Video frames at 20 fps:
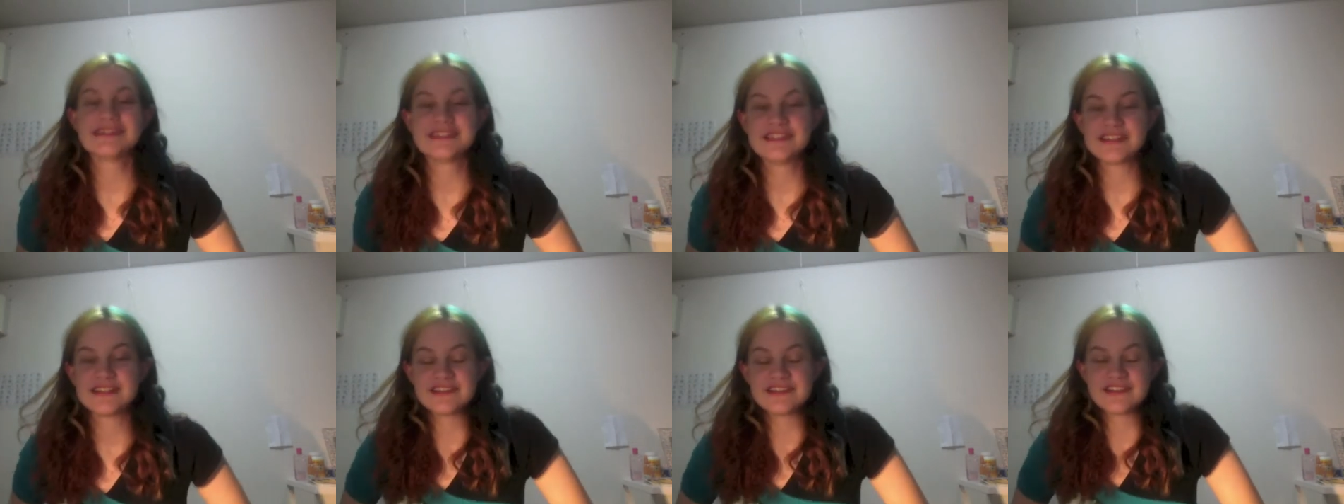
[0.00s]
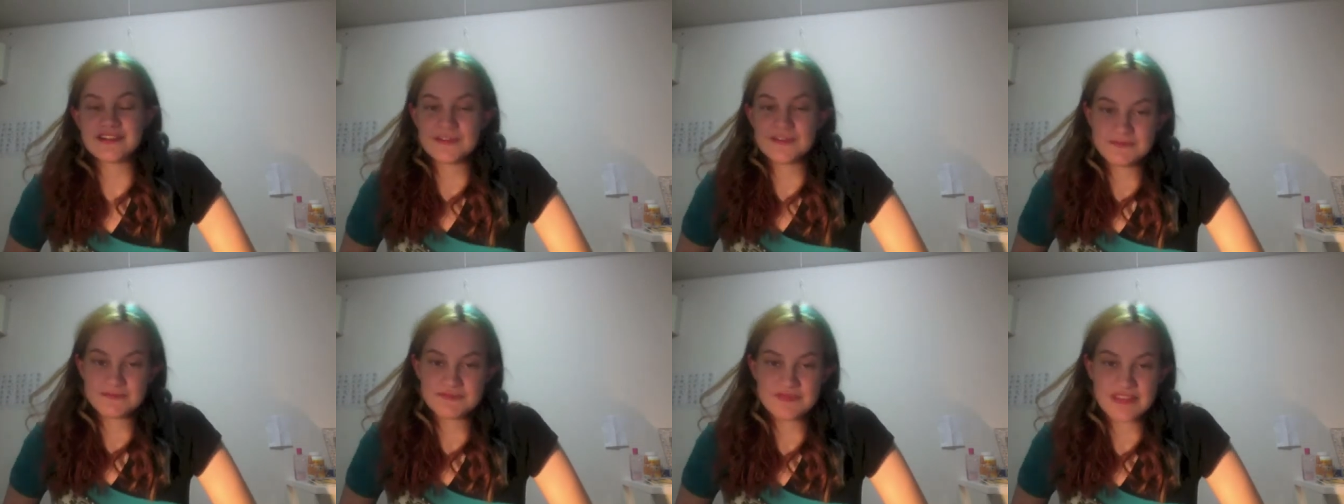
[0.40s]
So
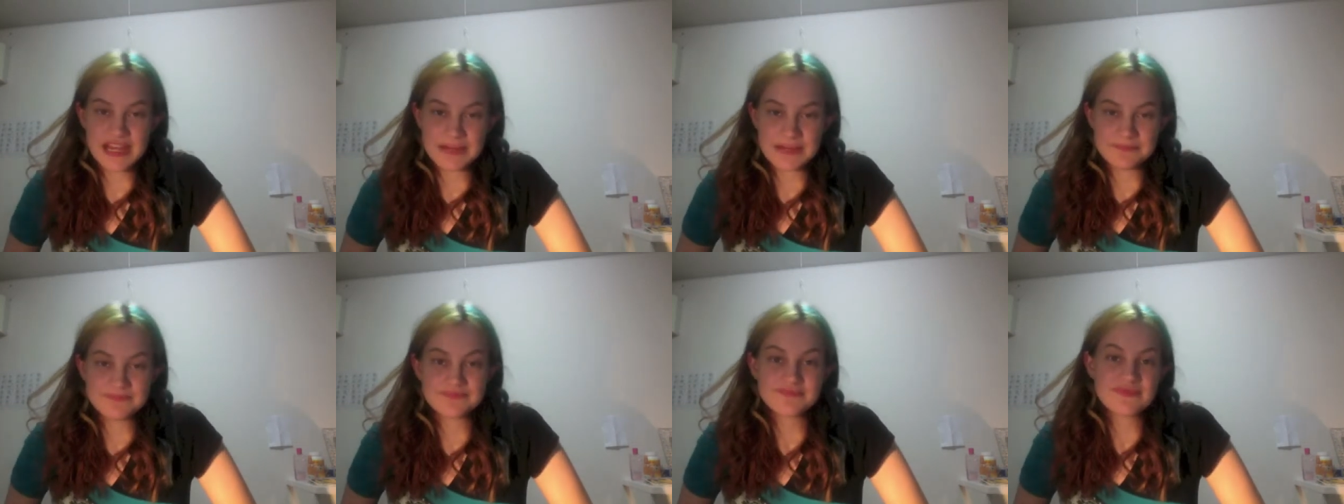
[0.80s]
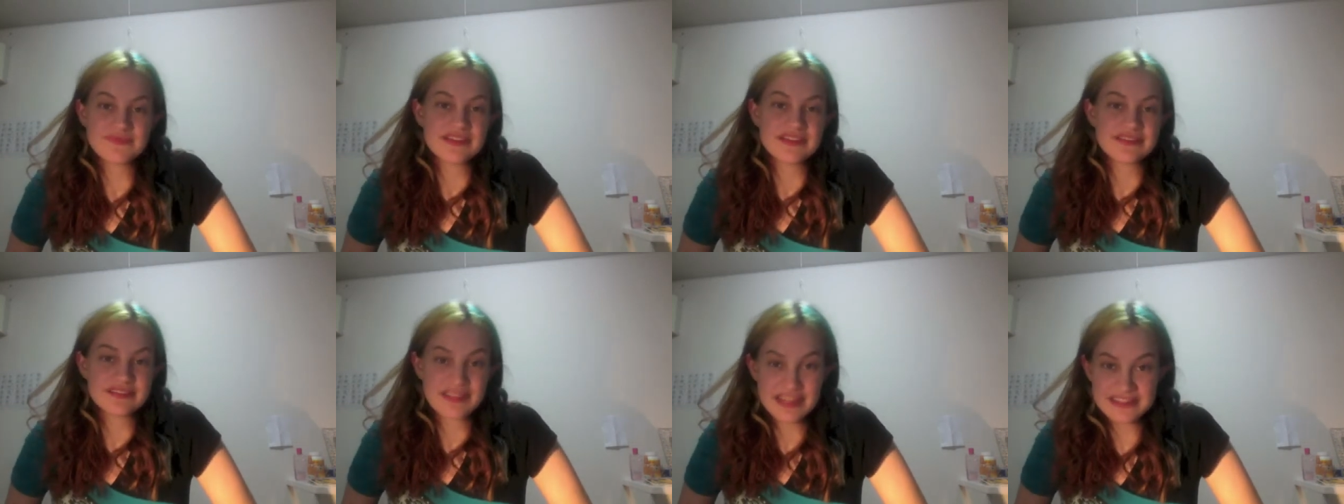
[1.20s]
yeah,
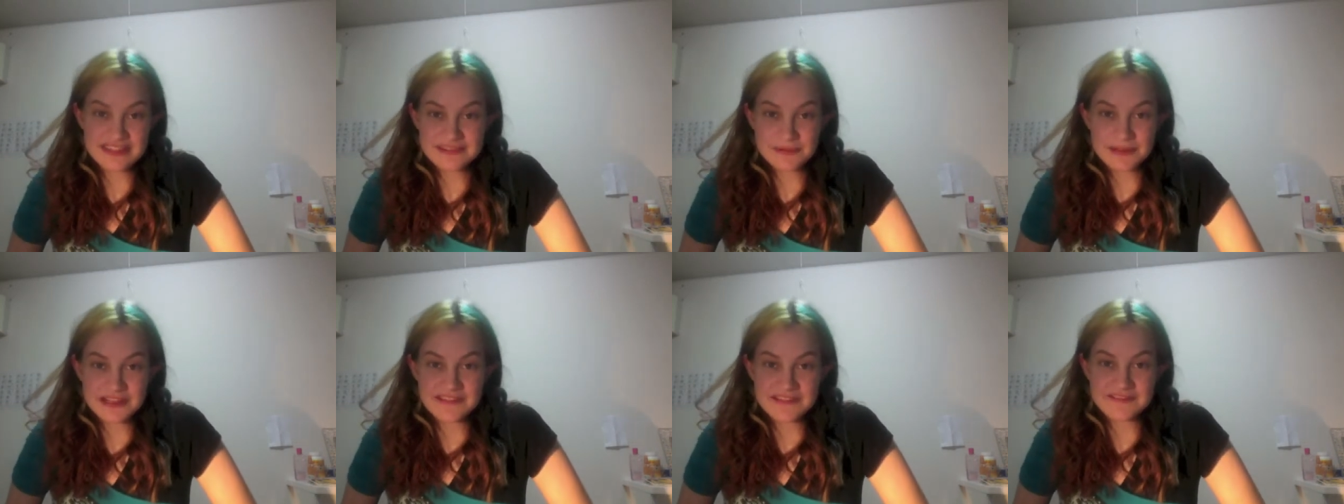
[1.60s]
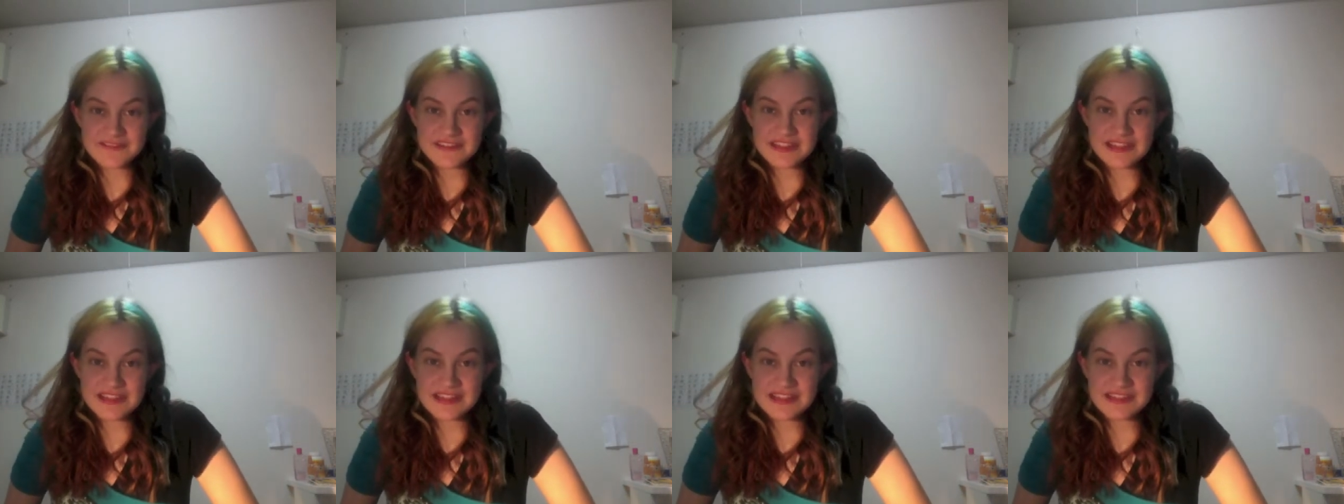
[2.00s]
that's what I've
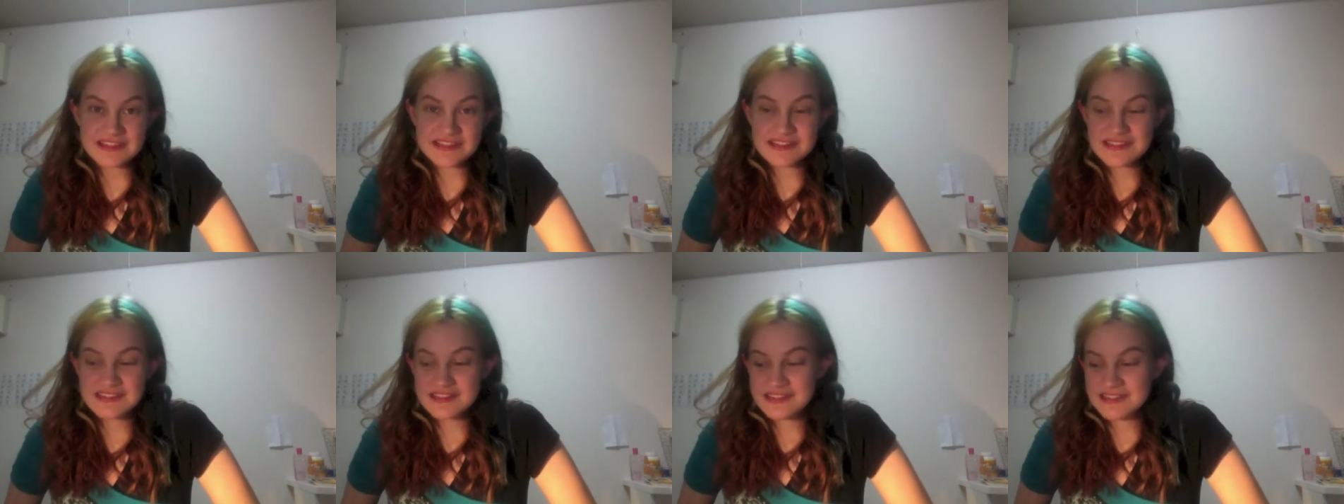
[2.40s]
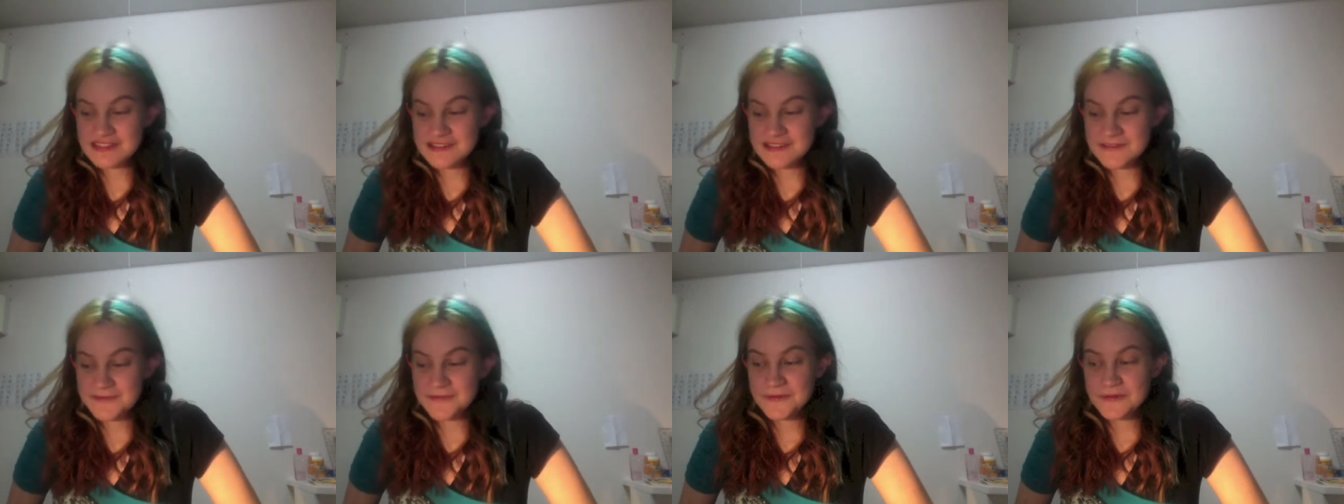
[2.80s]
done
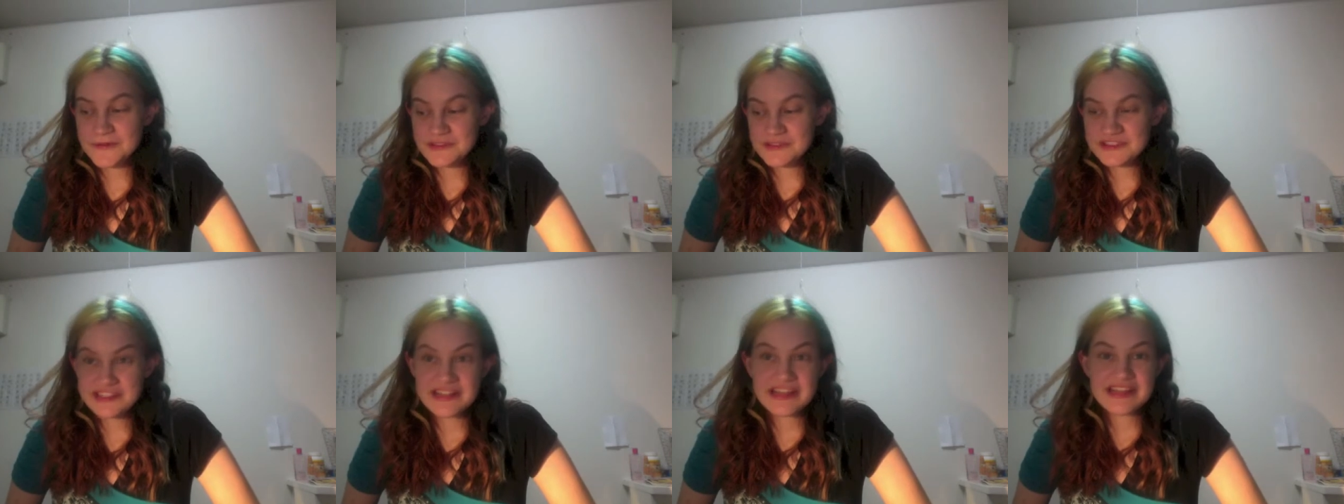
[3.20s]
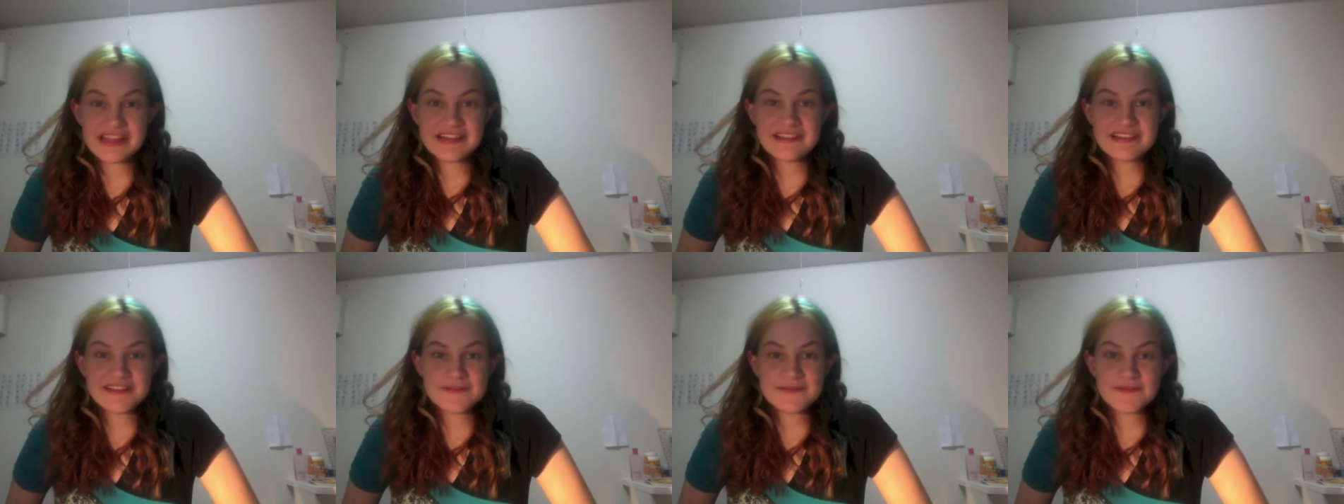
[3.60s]
for today, at
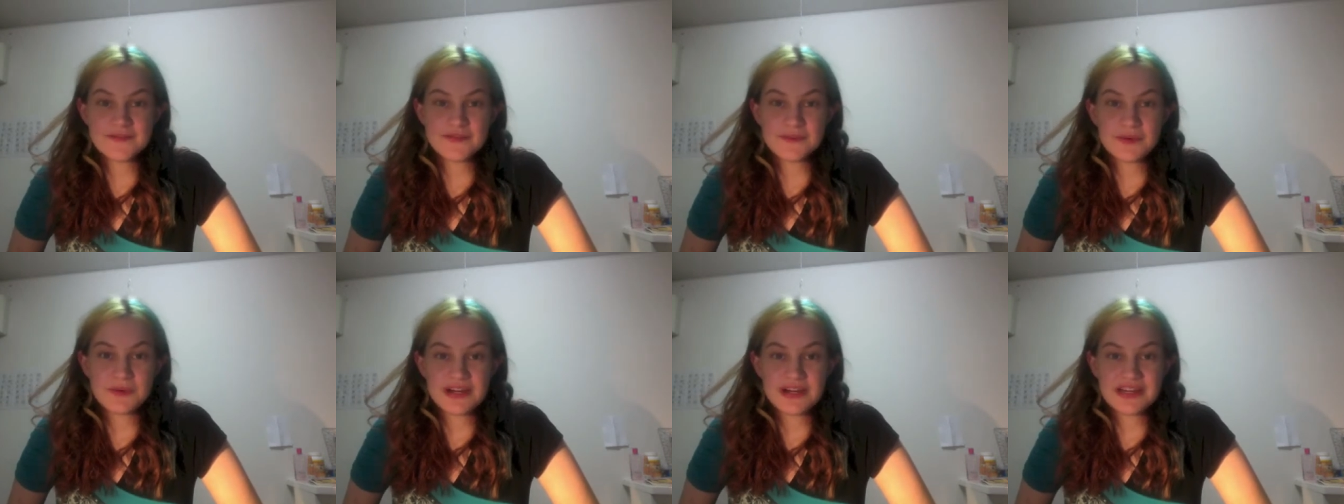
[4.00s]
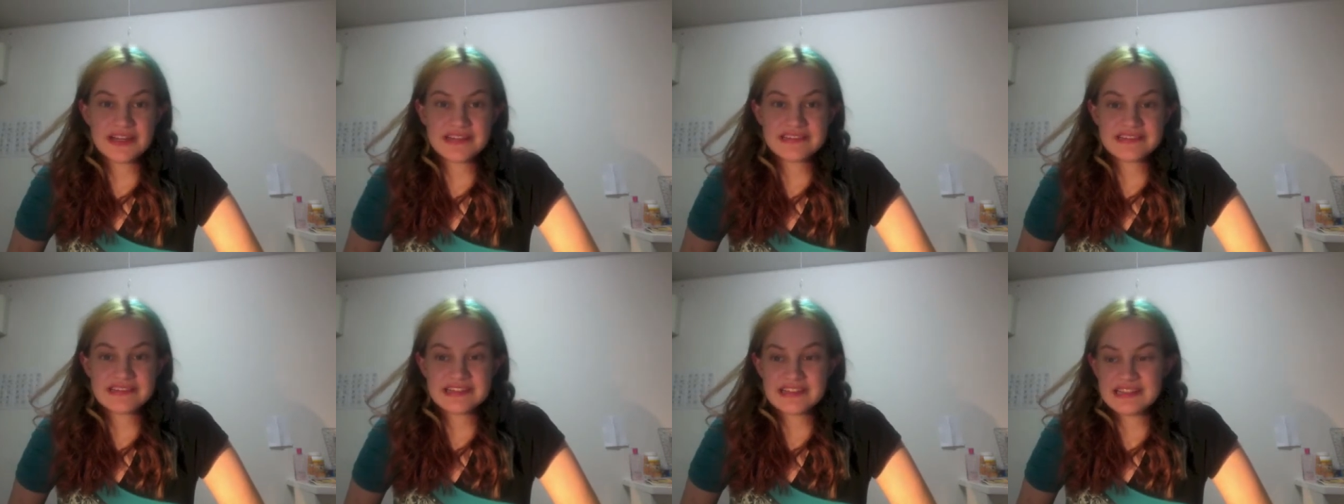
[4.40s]
least food-wise.